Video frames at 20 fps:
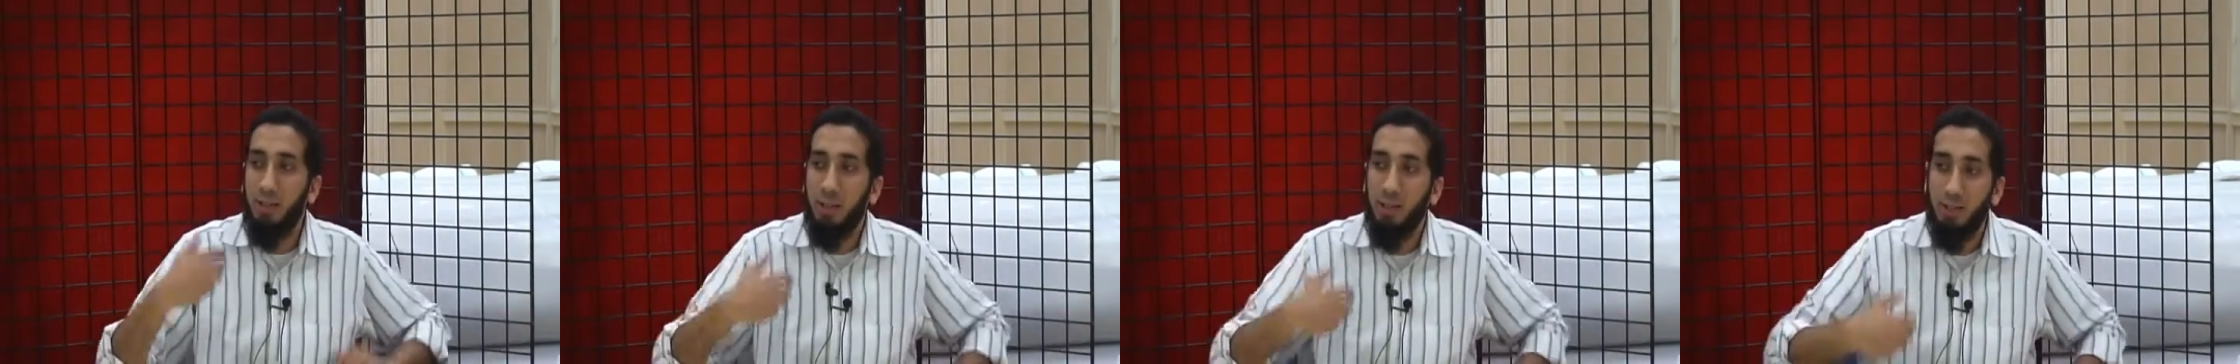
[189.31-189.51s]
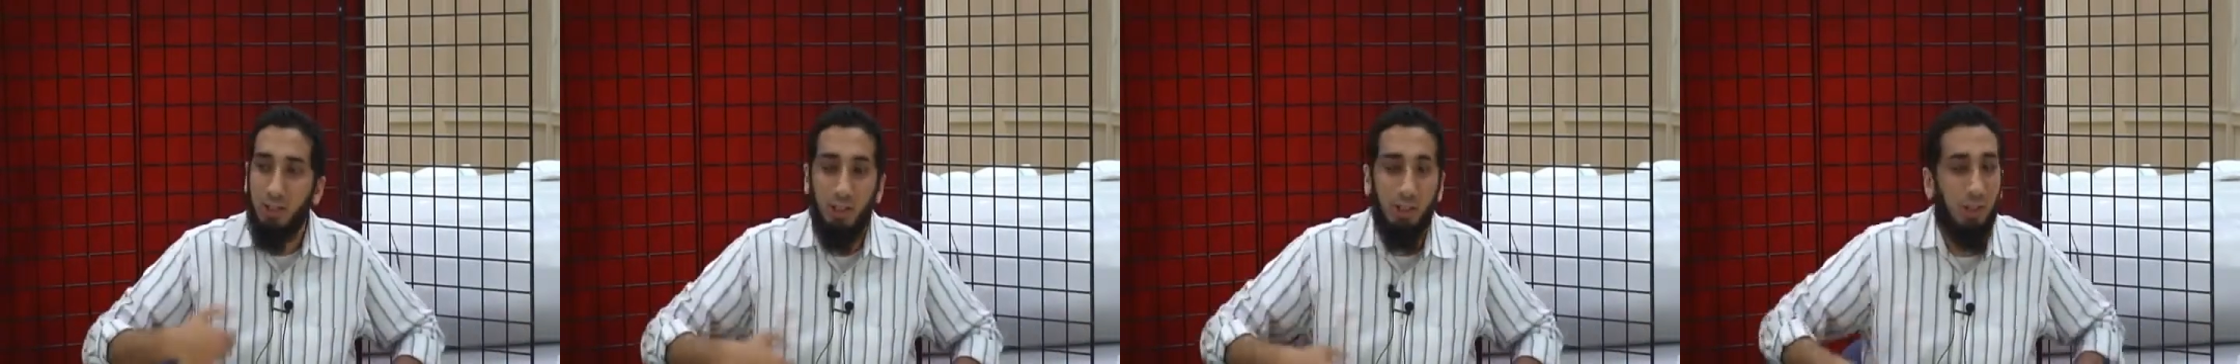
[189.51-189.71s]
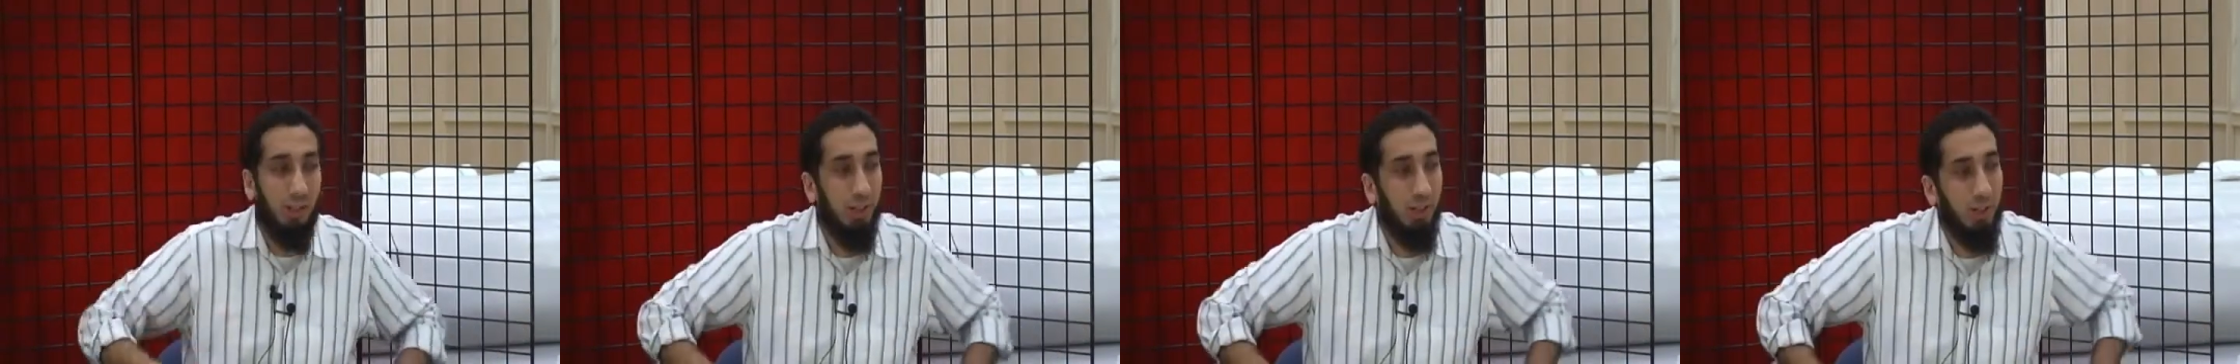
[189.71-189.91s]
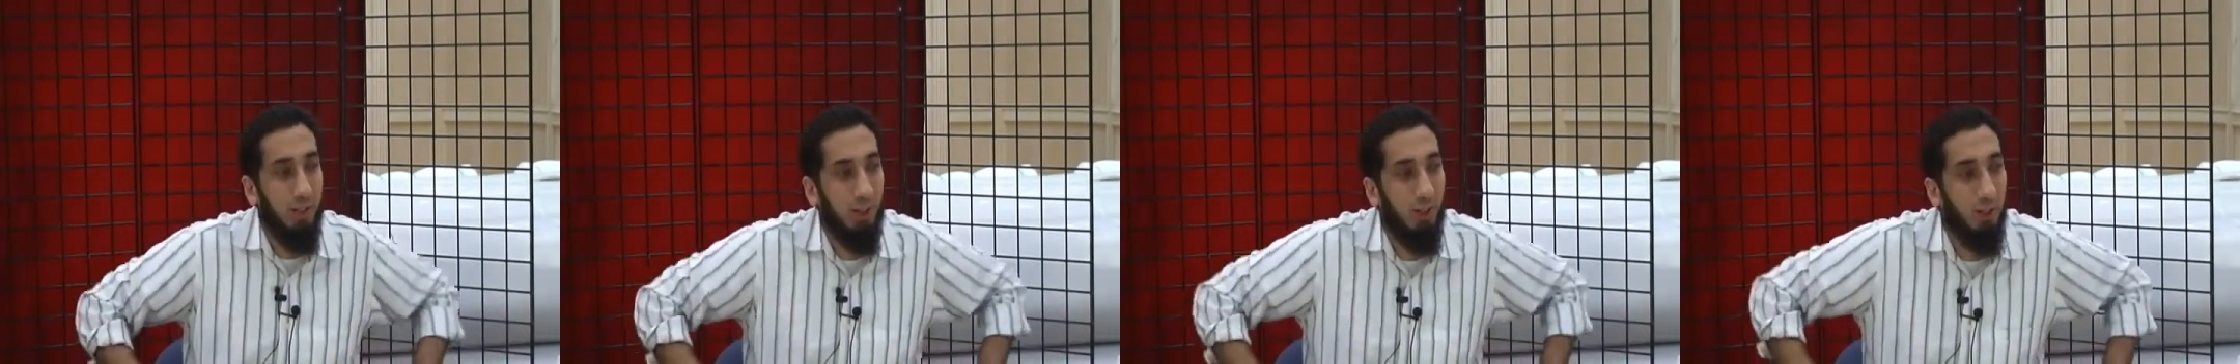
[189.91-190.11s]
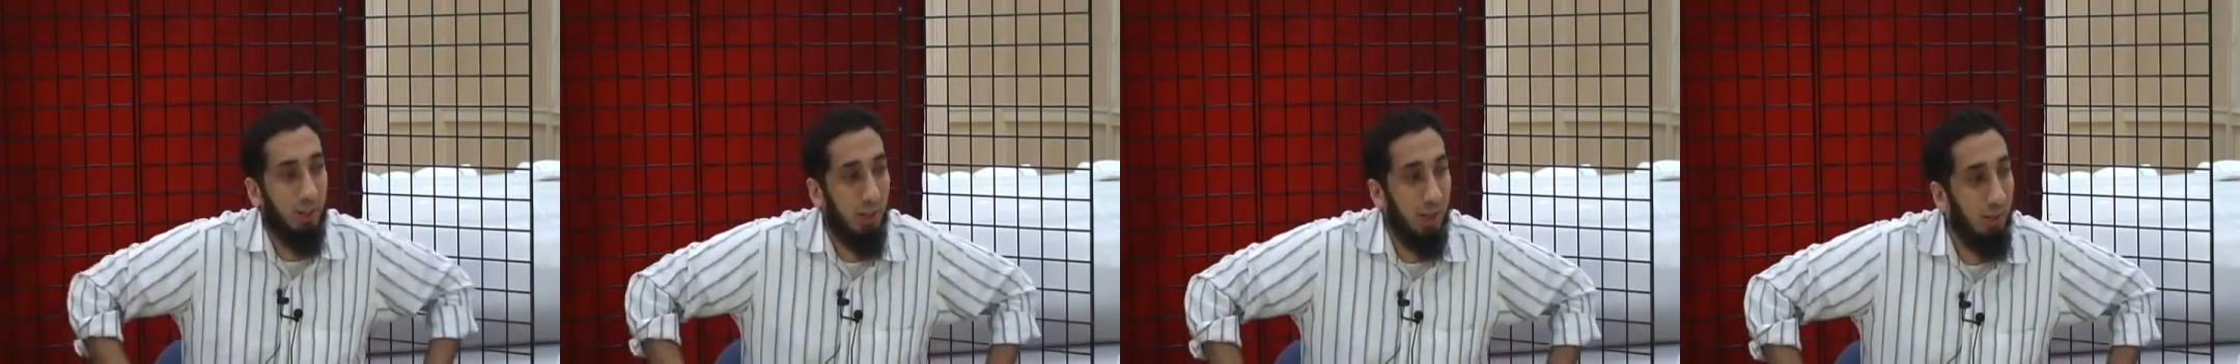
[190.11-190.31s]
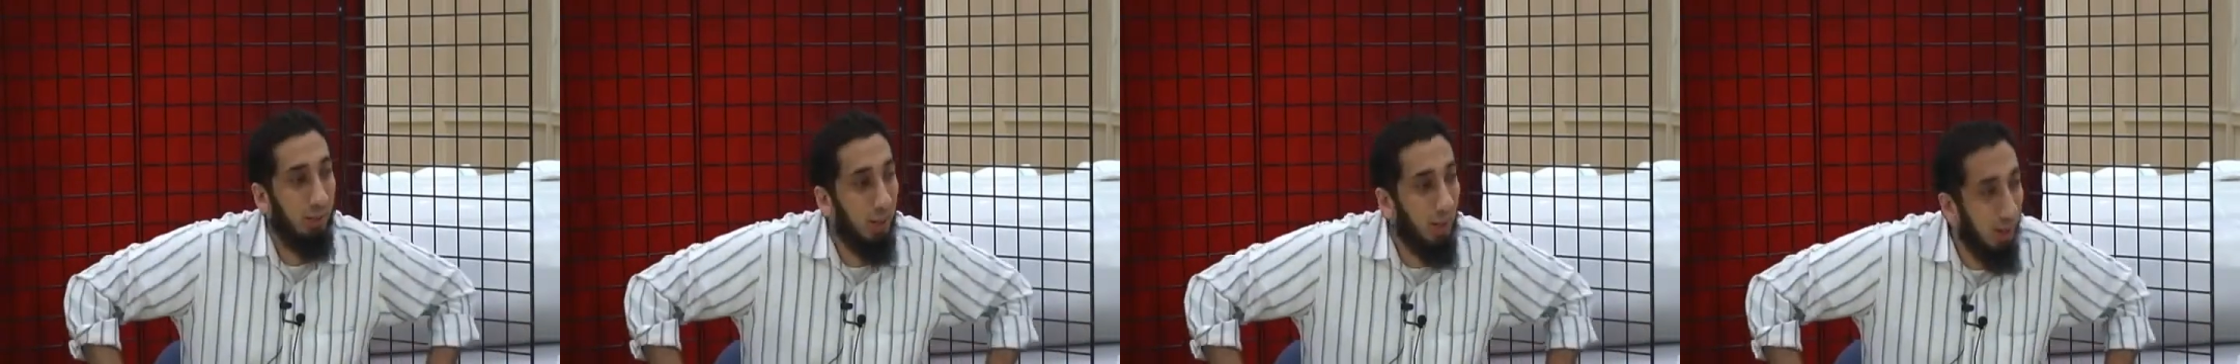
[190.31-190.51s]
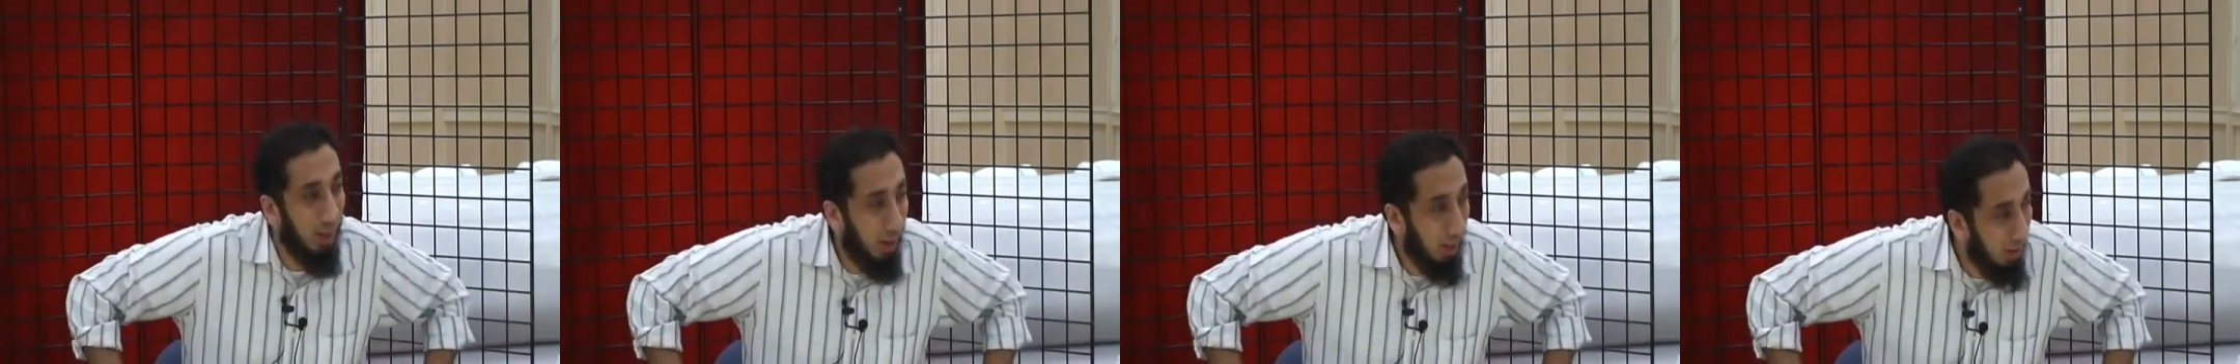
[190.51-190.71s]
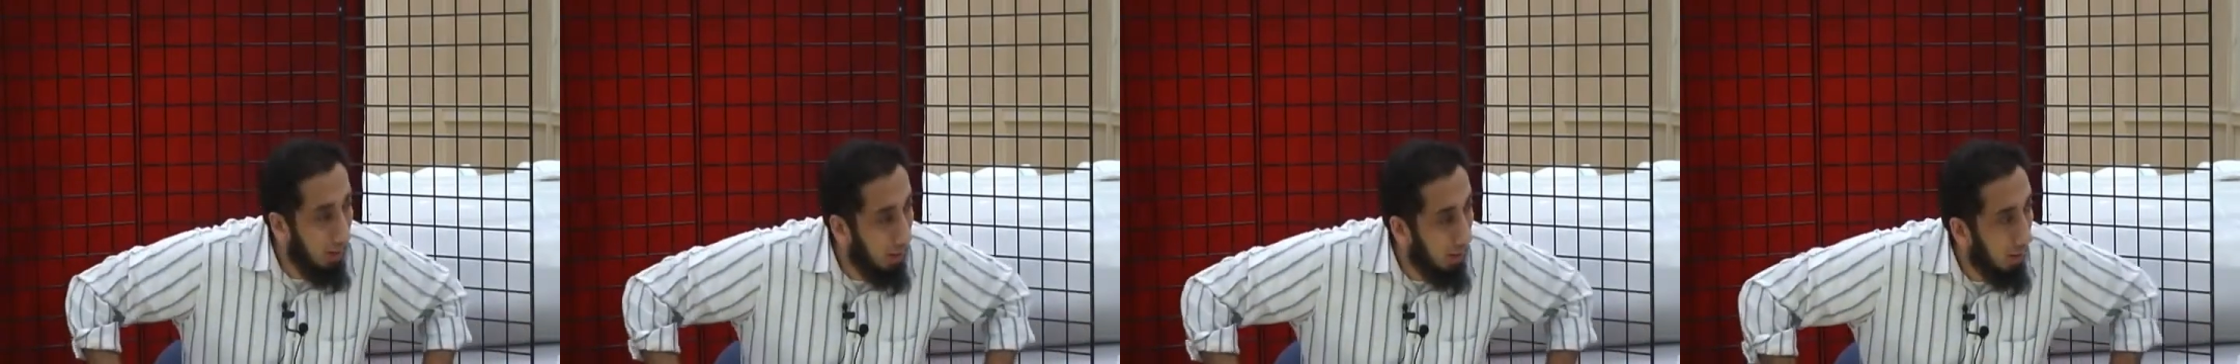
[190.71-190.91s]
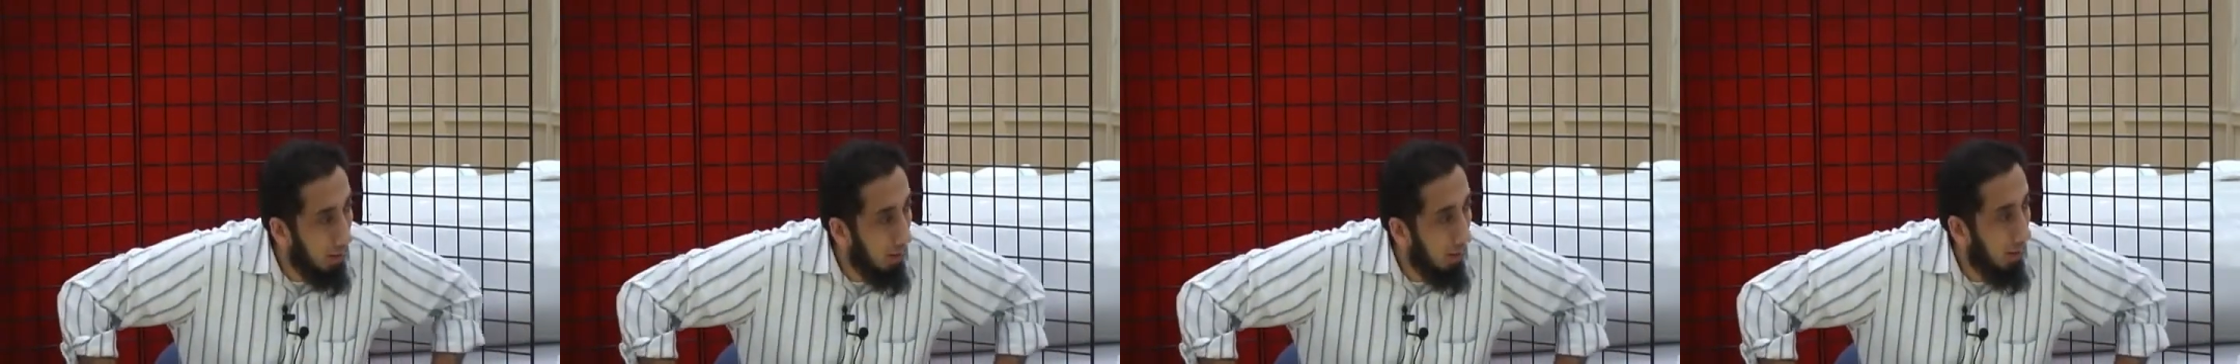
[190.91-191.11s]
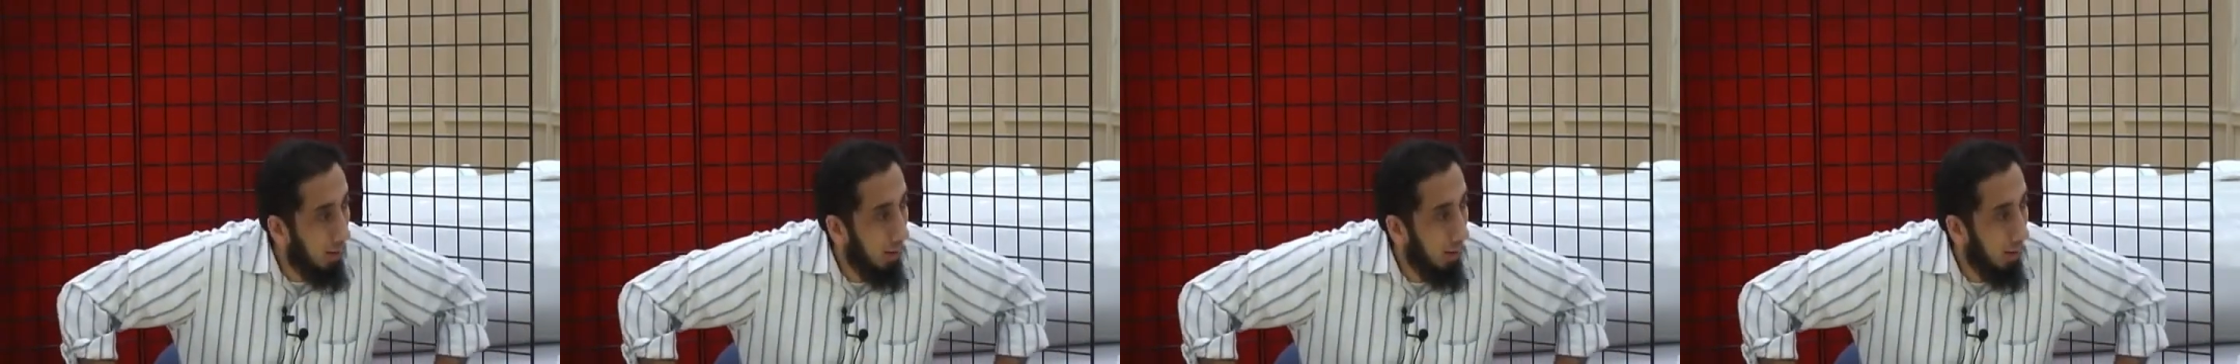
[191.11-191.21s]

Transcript: the next day their addictions are going to be gone?